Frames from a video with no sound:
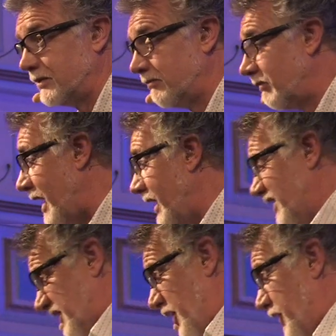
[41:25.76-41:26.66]
right?
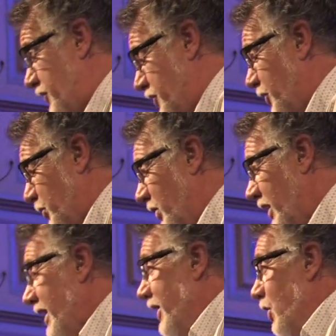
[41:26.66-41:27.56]
It's not a do.
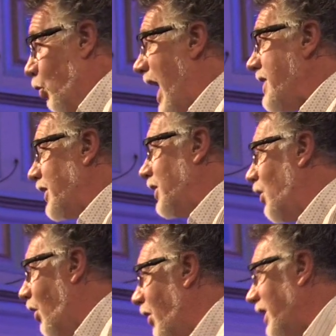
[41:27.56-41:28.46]
Why the
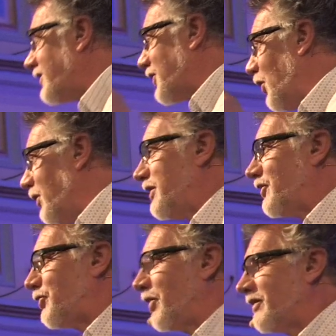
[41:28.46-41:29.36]
law is called
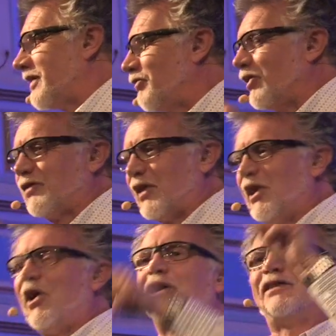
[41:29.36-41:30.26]
destructive, because the
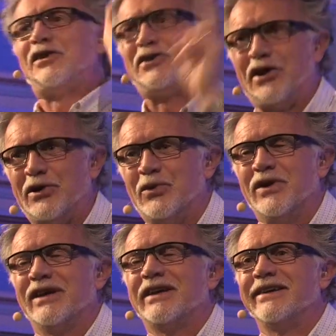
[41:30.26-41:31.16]
law is a do.
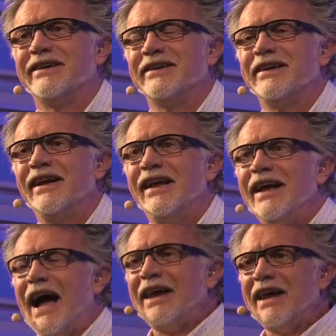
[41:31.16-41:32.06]

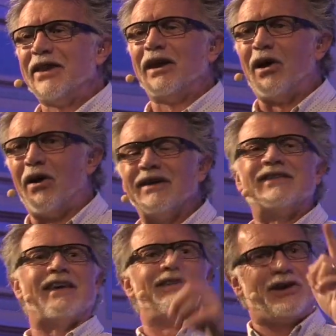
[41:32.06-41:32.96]
And in the law, it
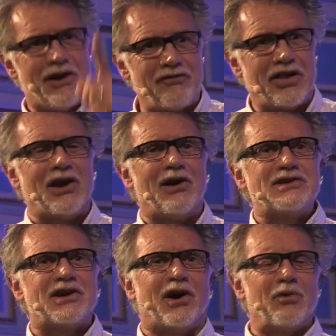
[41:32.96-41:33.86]
says, Love the Lord
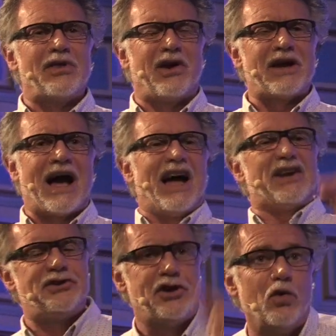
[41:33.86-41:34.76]
your God with all your heart.
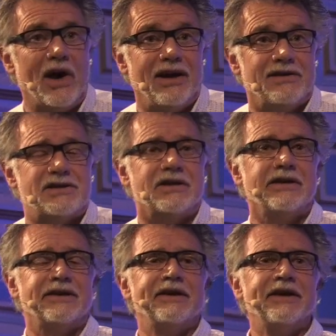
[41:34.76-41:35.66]
Do it.
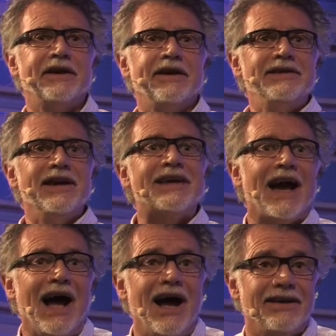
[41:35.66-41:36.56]
You
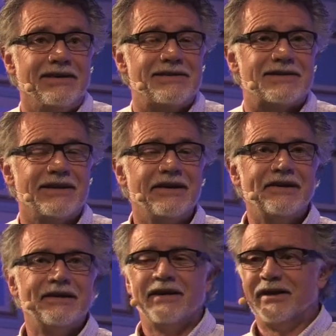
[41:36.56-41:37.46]
can't.
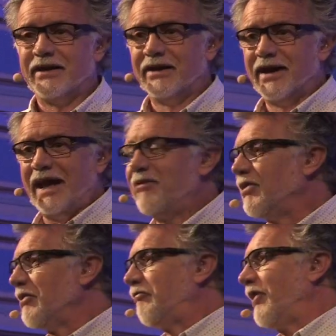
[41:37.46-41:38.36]

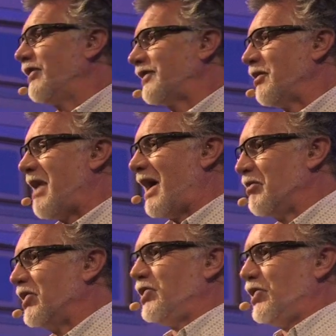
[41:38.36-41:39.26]
Even the first
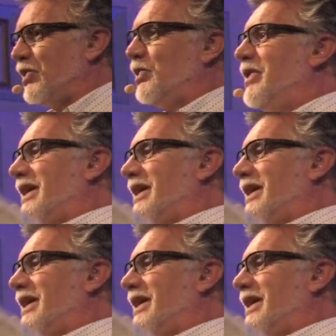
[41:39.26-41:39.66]
commandment, you